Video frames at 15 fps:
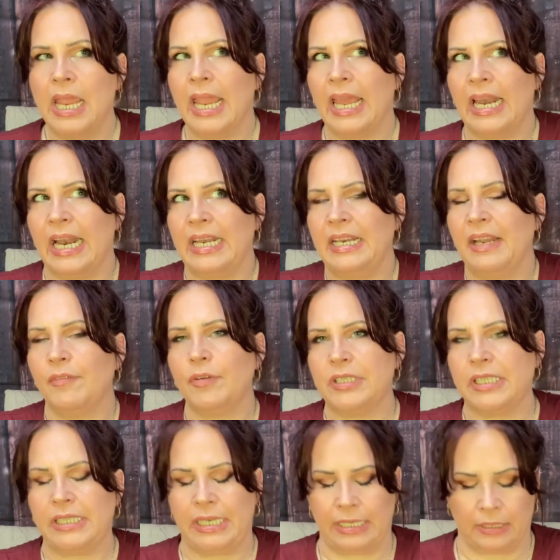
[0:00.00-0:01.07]
and I never
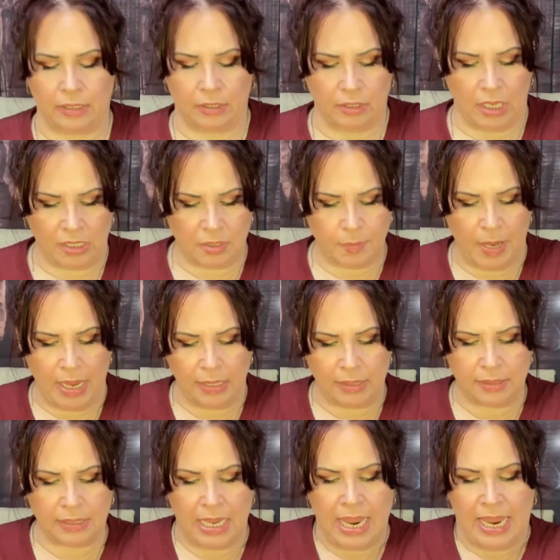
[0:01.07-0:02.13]
did get the luxe box.